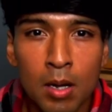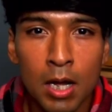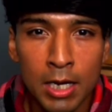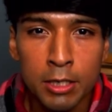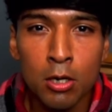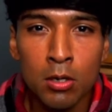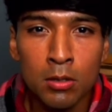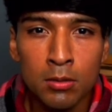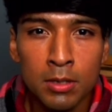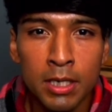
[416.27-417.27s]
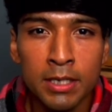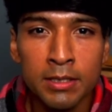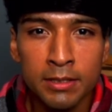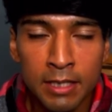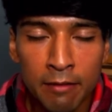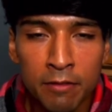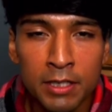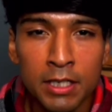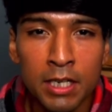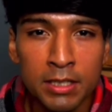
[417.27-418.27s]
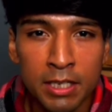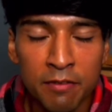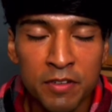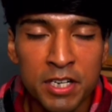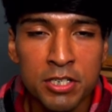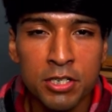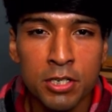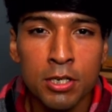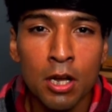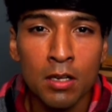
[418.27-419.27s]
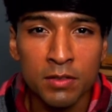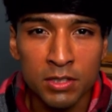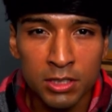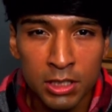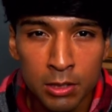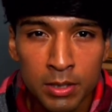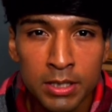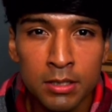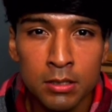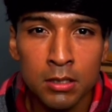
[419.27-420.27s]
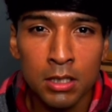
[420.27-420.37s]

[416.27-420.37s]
I know it is definitely a definition of serious